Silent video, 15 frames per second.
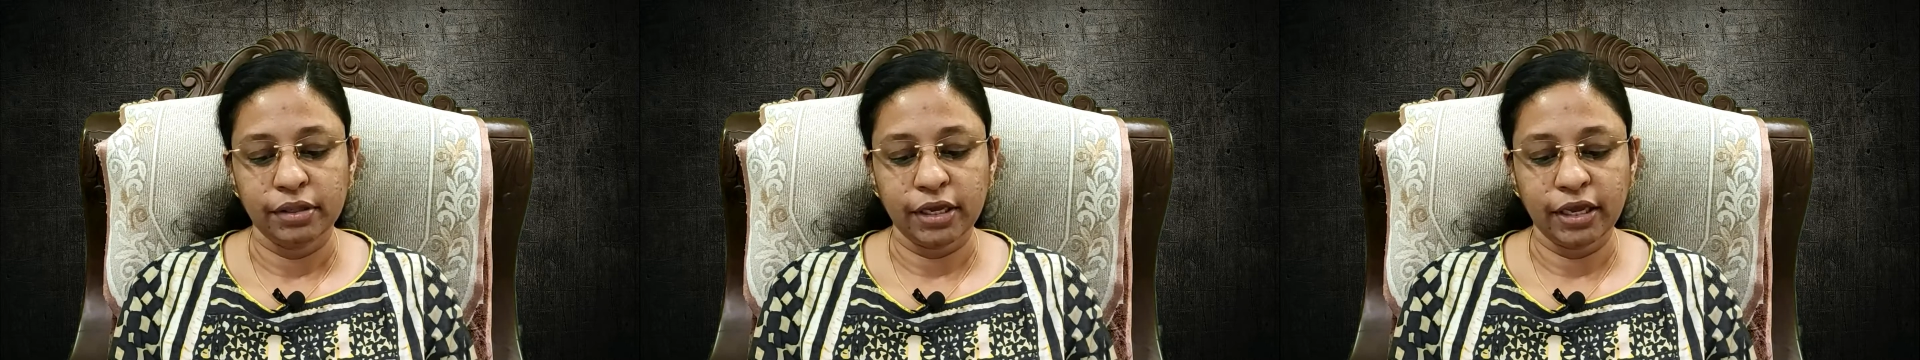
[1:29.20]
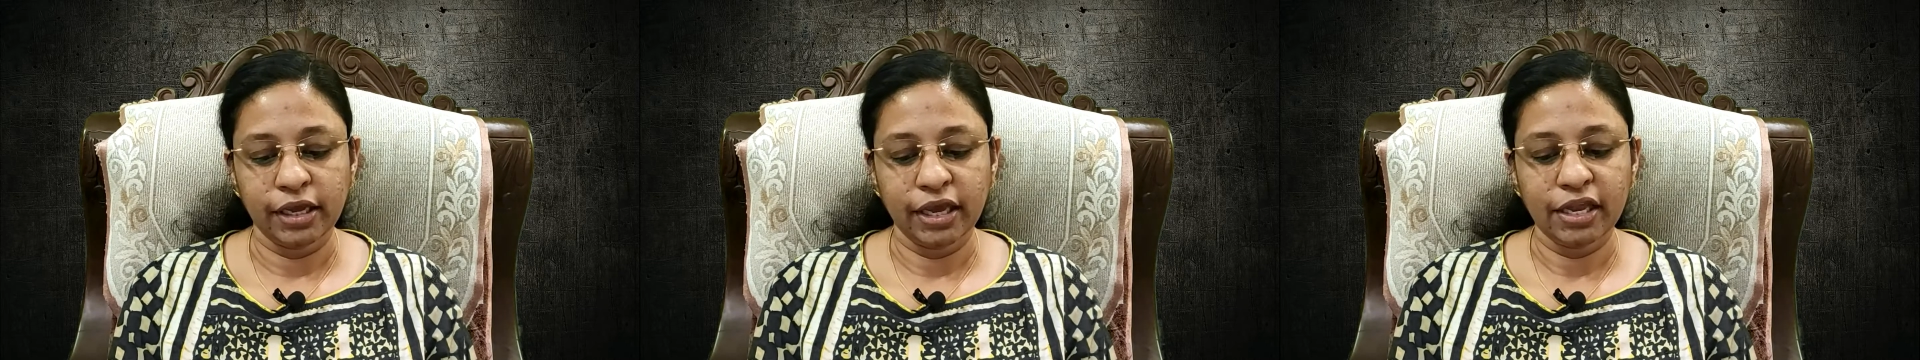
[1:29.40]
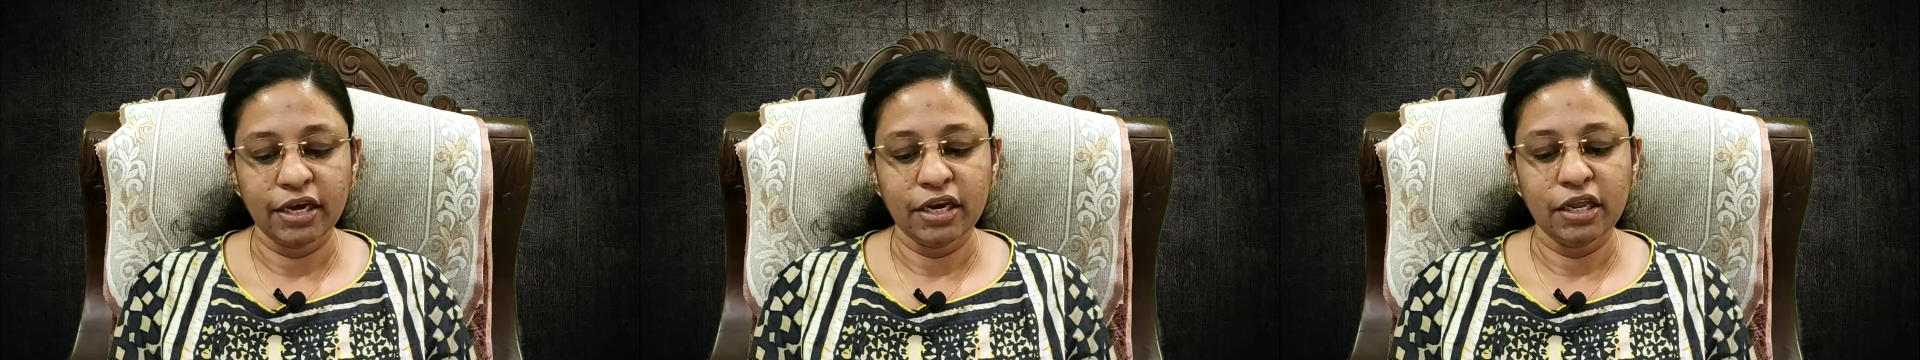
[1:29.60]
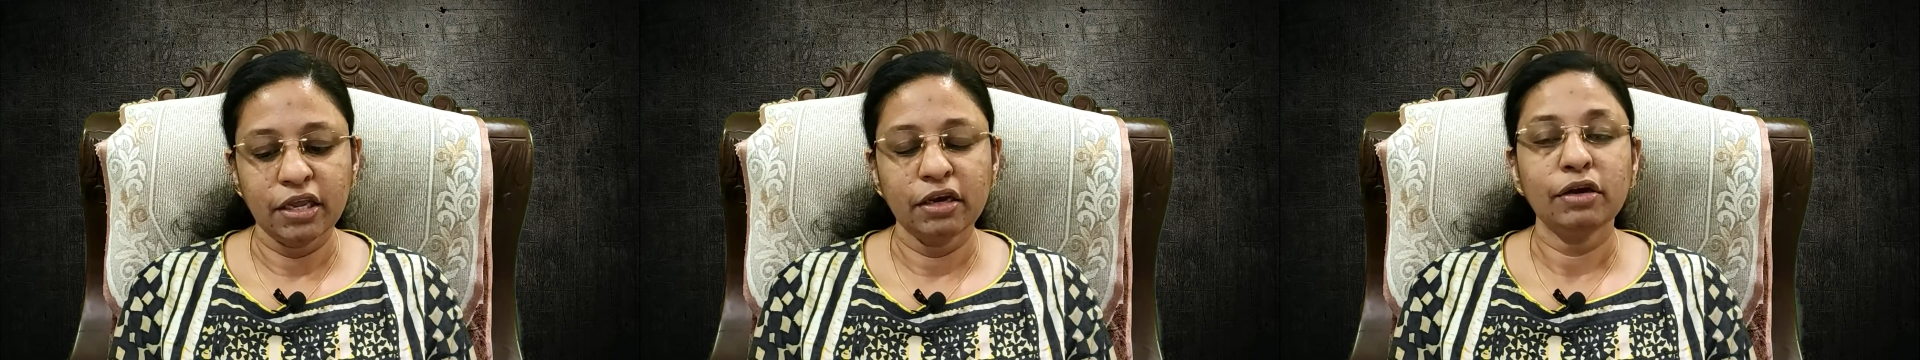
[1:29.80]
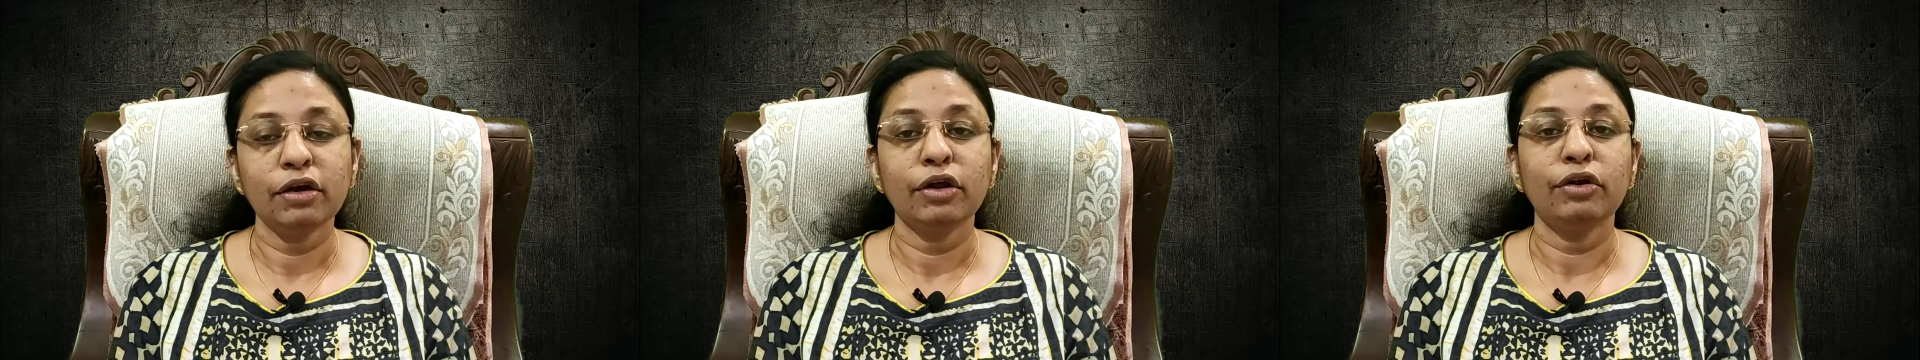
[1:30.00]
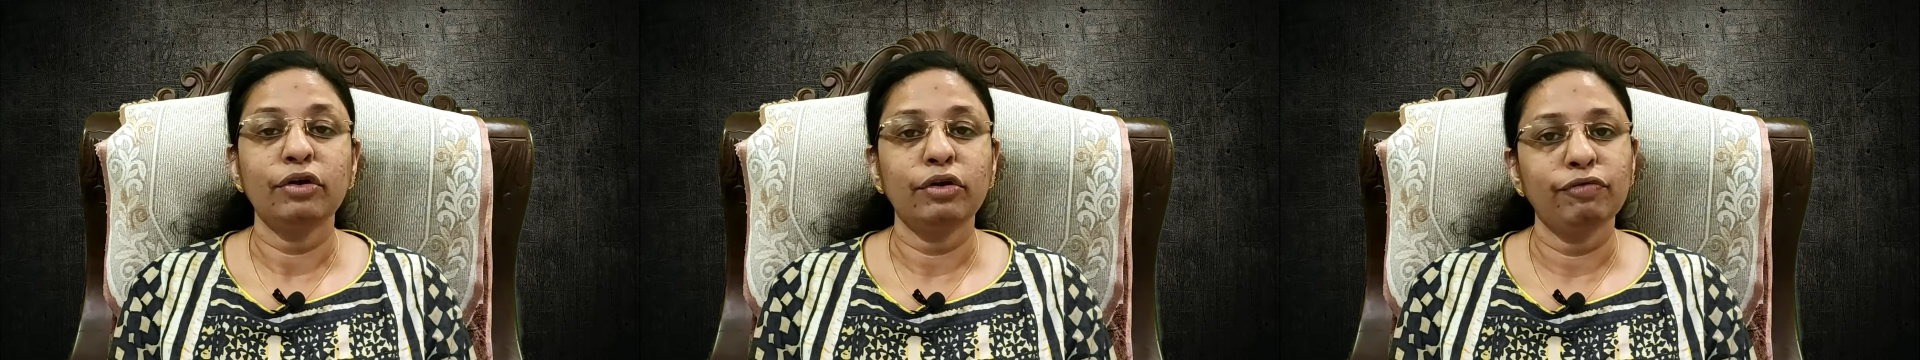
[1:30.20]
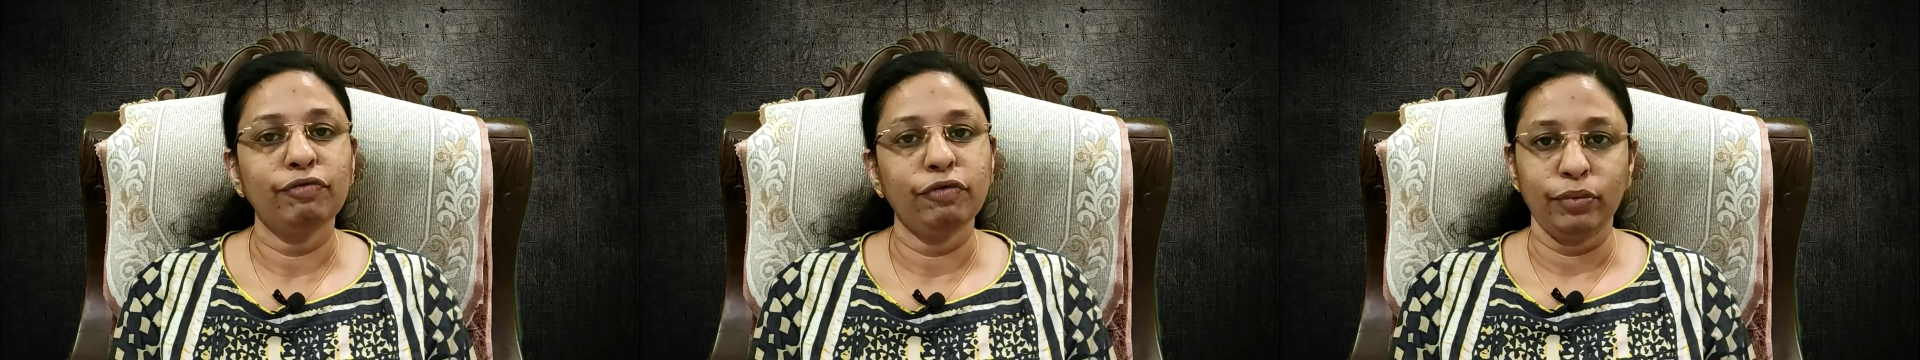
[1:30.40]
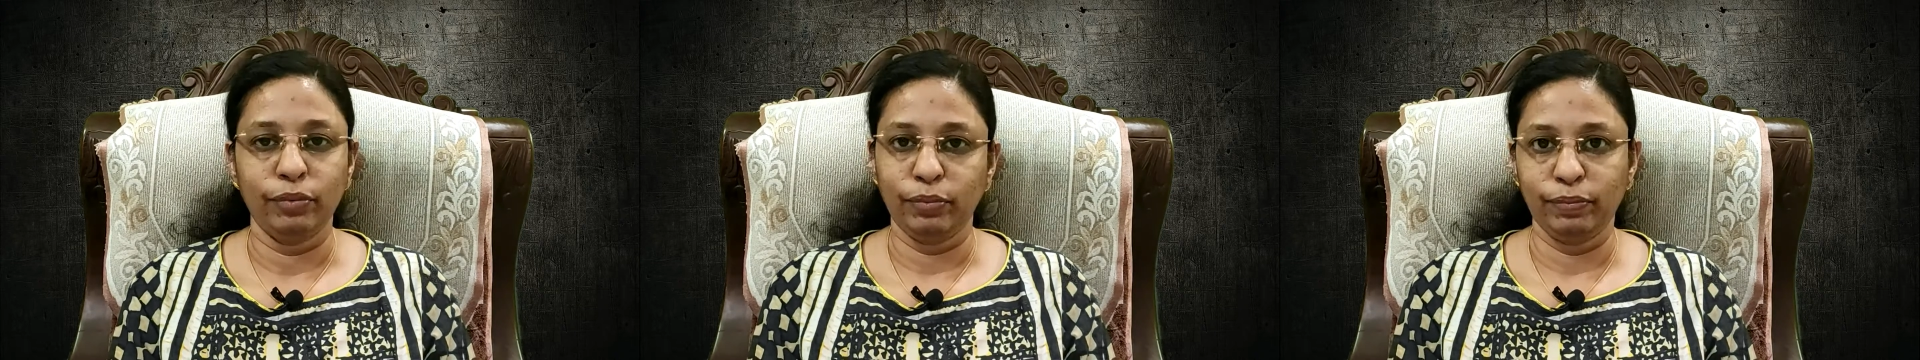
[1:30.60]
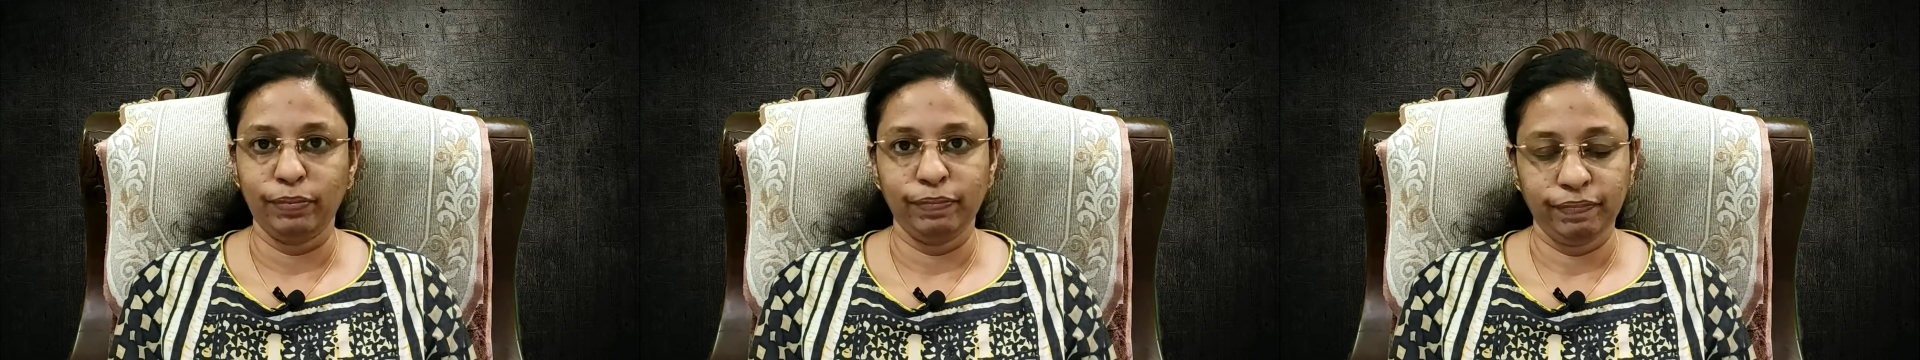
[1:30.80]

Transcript: the Kenyan Review.